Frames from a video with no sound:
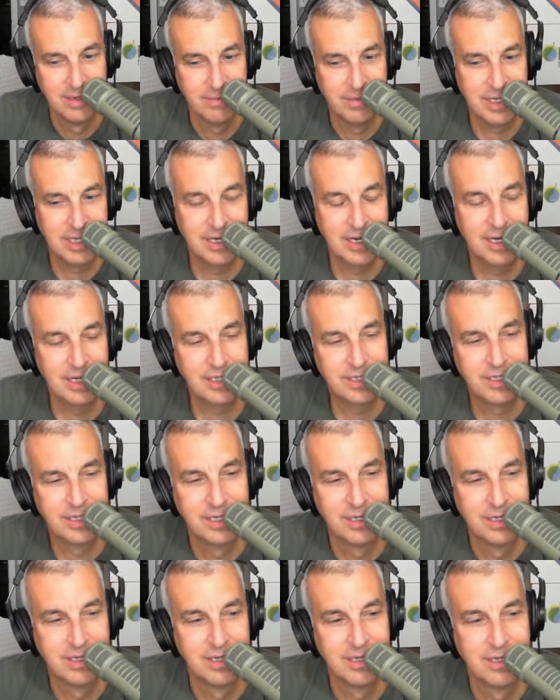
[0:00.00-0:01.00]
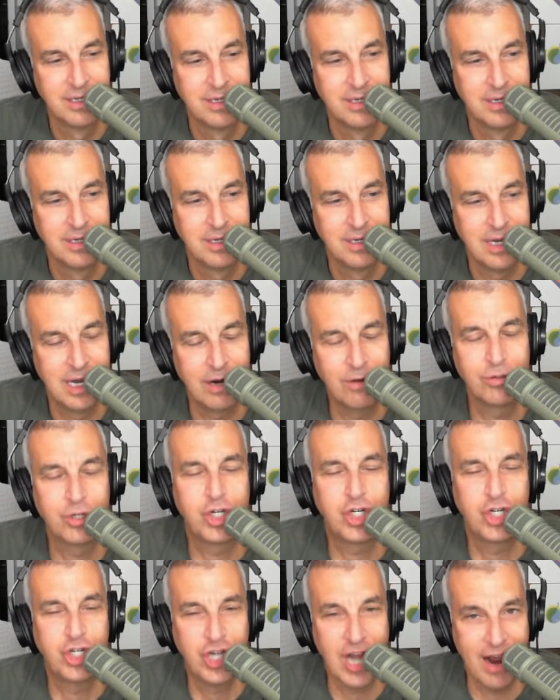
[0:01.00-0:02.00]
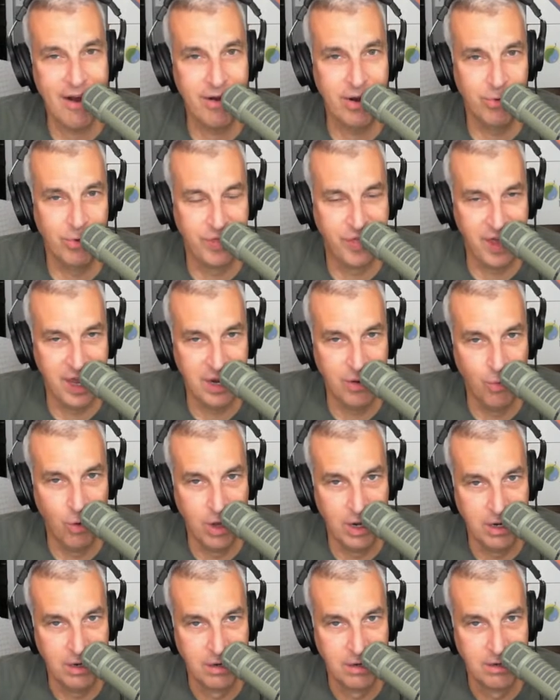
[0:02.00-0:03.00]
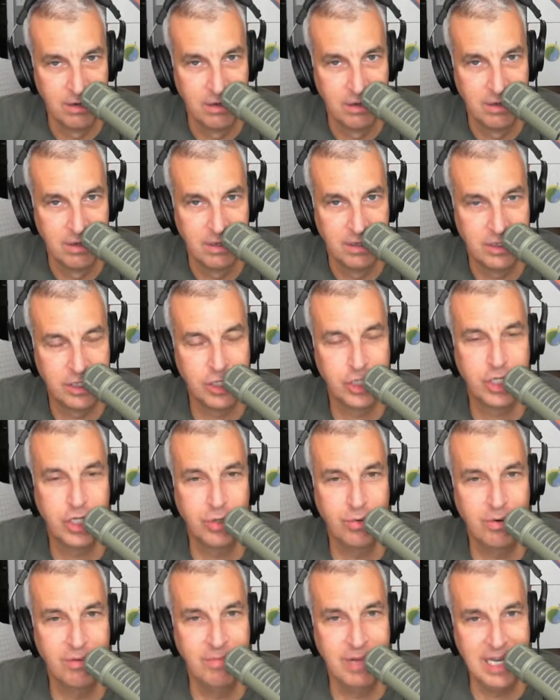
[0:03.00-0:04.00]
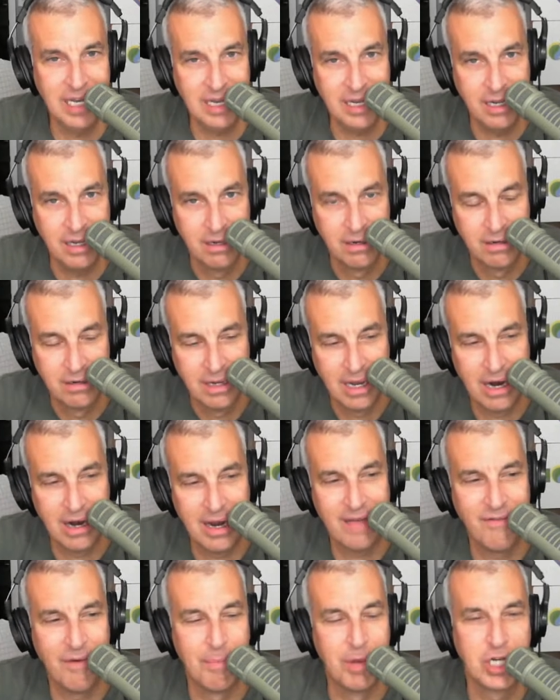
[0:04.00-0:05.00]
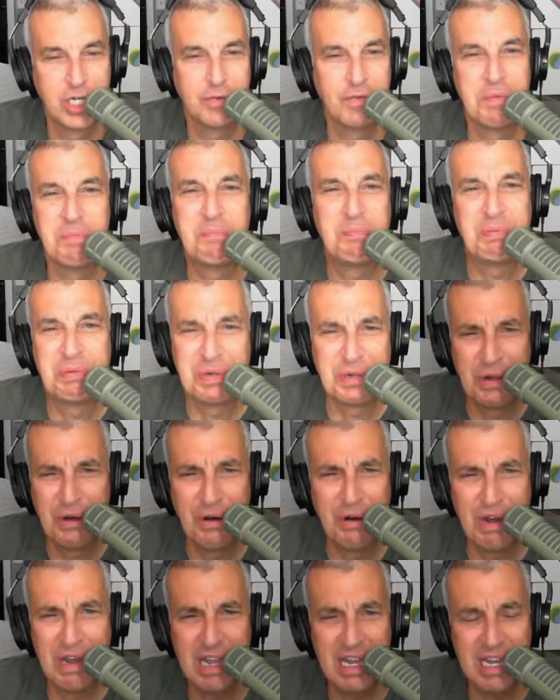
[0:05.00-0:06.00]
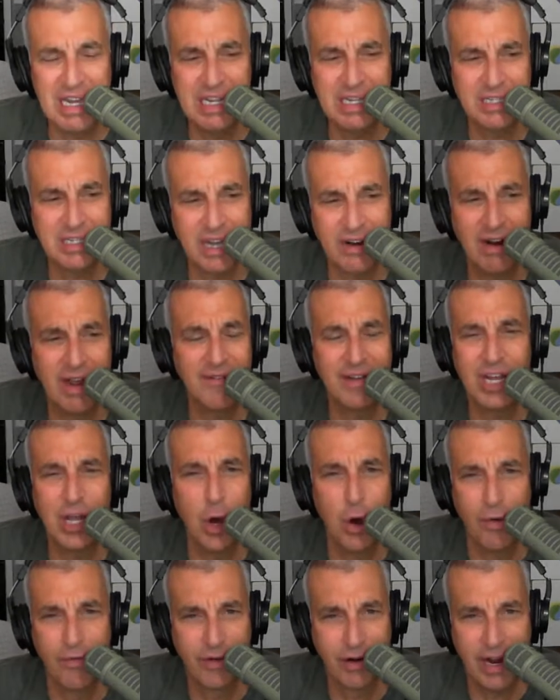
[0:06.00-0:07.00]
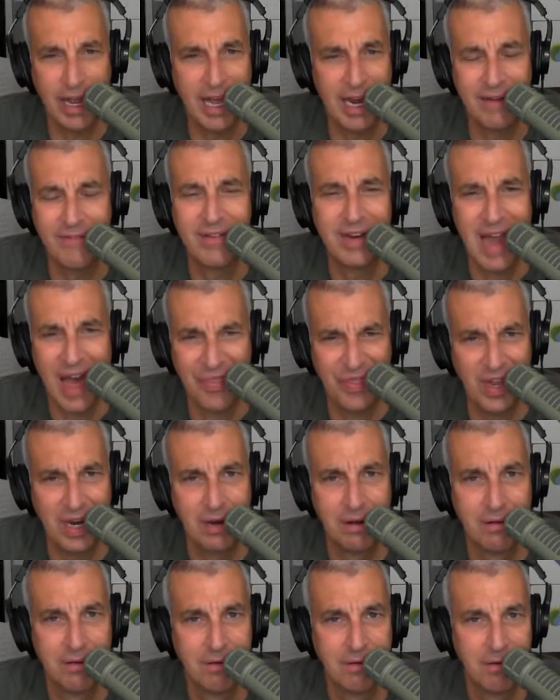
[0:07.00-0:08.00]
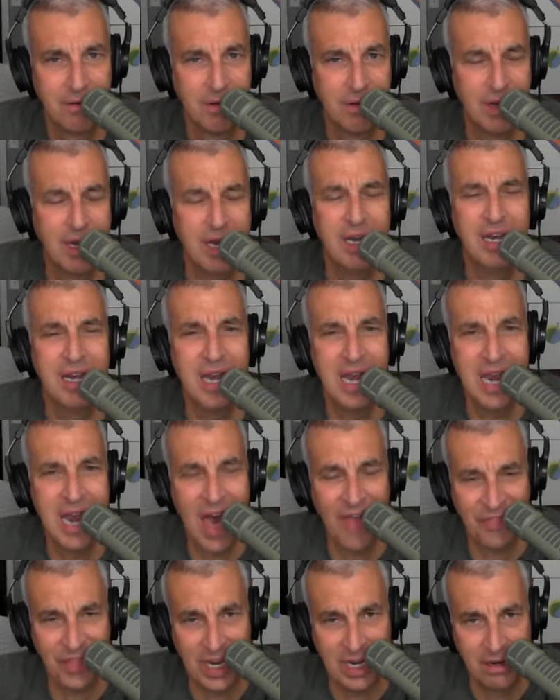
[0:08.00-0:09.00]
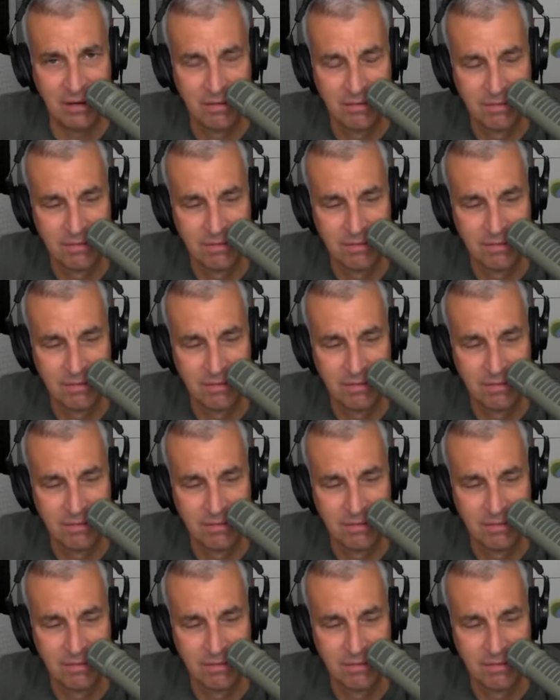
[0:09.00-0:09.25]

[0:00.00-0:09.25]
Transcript: because I don't share it with anyone. Just you and me. I don't have a bunch of employees. I don't have any overhead of nothing. Nothing.